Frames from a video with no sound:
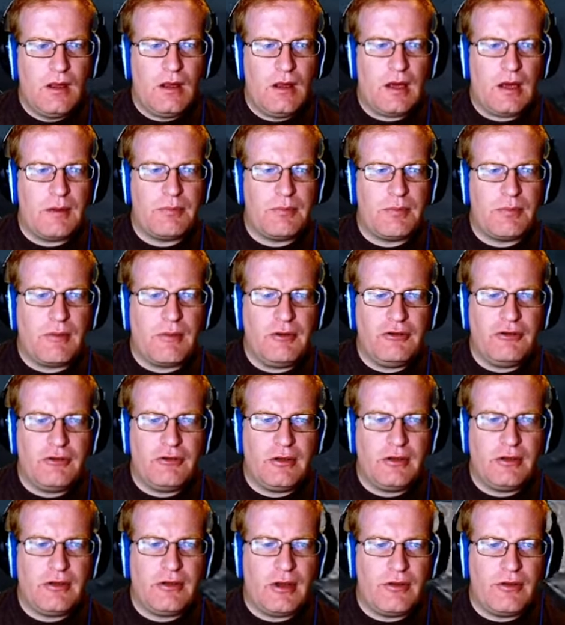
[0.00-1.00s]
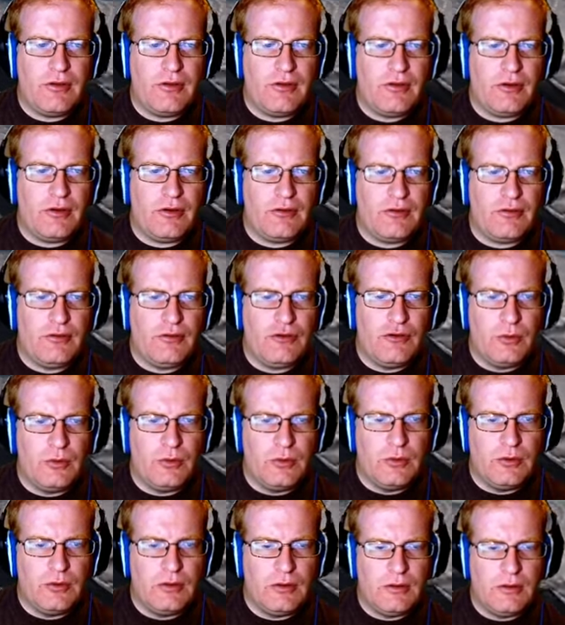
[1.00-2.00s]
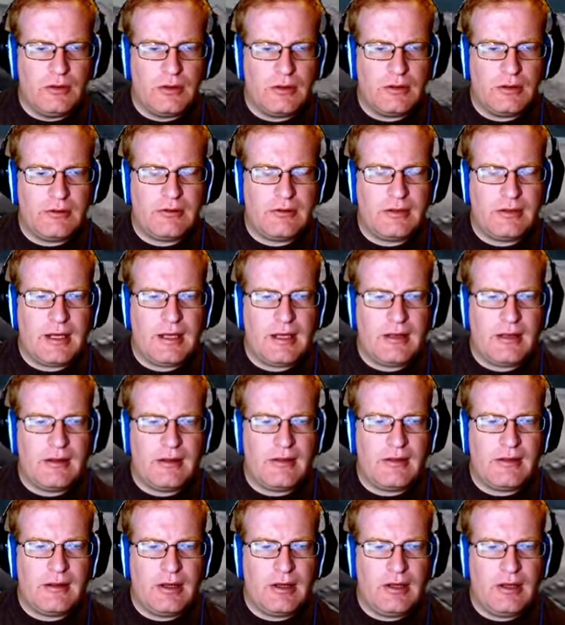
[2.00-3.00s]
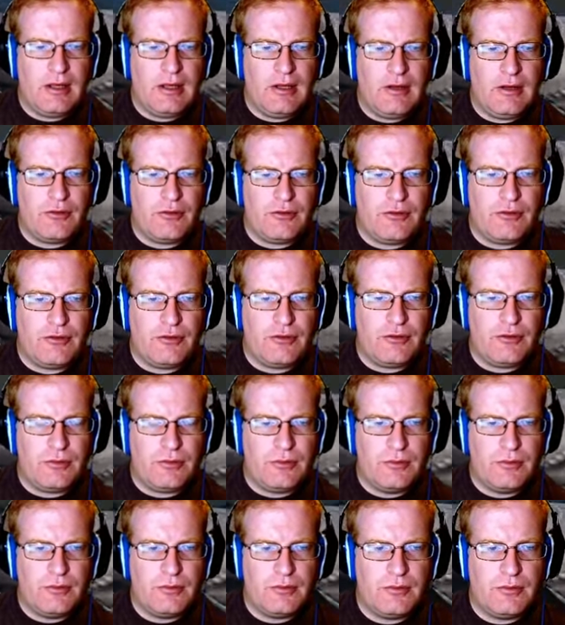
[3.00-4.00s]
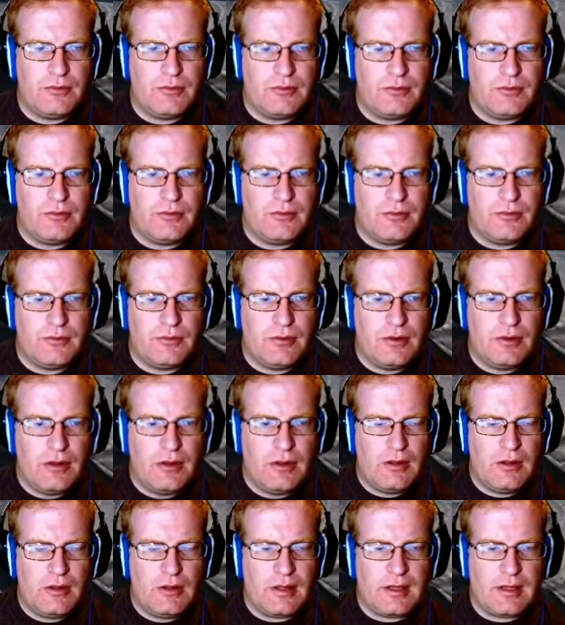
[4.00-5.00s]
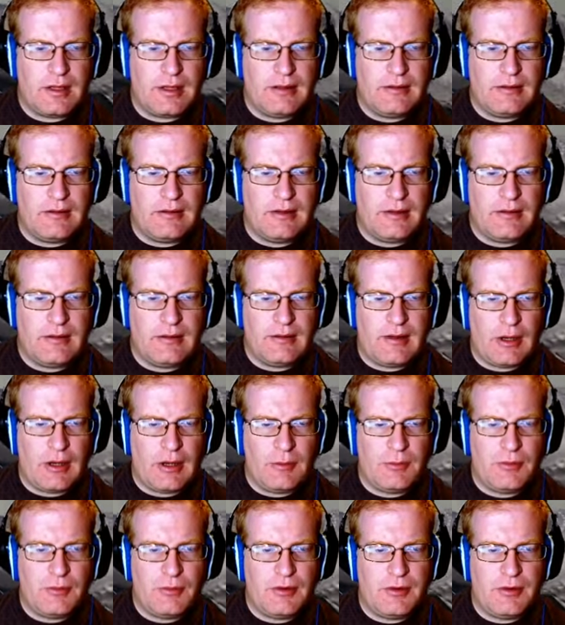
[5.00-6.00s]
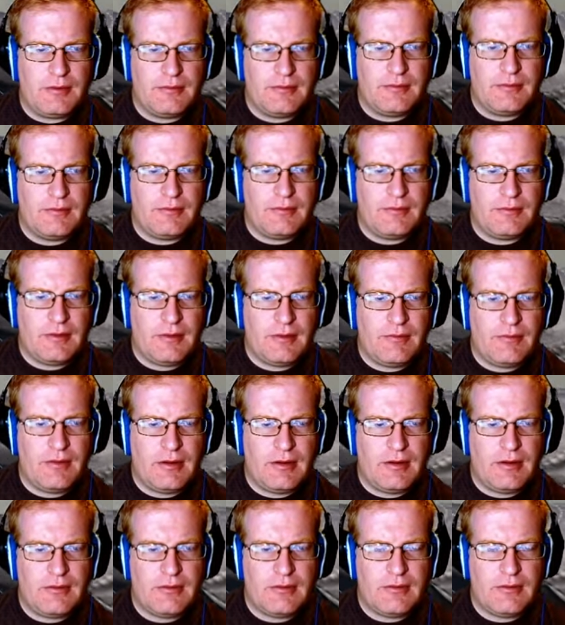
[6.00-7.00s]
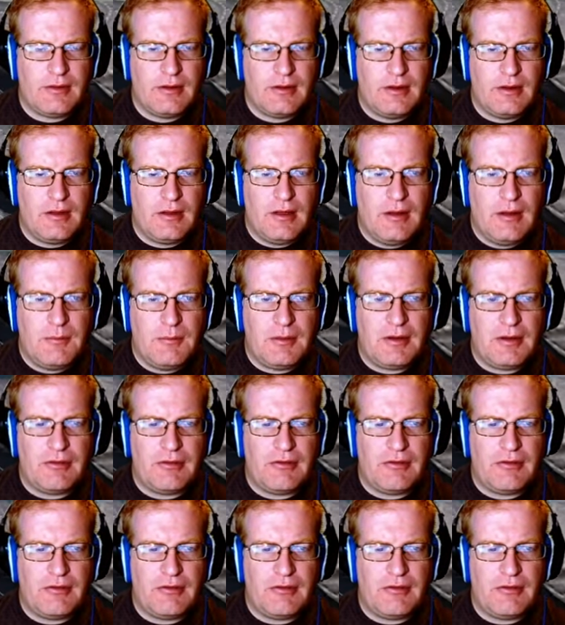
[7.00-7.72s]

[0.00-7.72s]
I probably should have done the dual tank thing here, too, like I did at the output of this, because